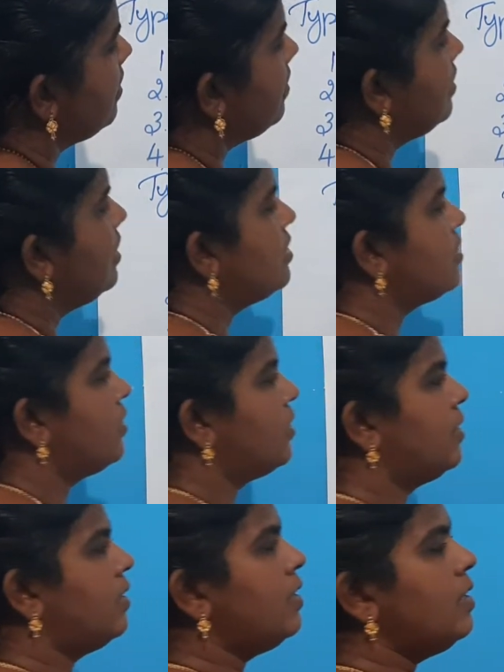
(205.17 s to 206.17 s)
These
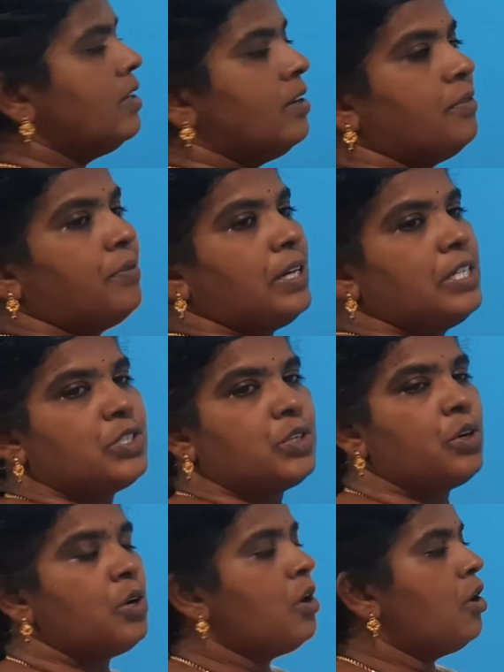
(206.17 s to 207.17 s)
are the
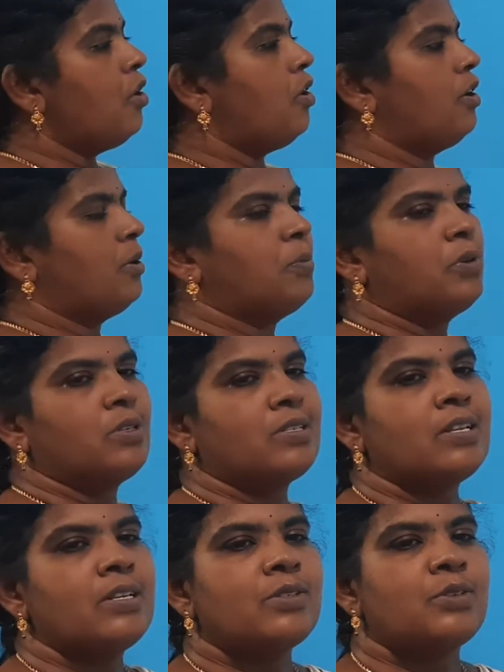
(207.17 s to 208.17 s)
phytohormones.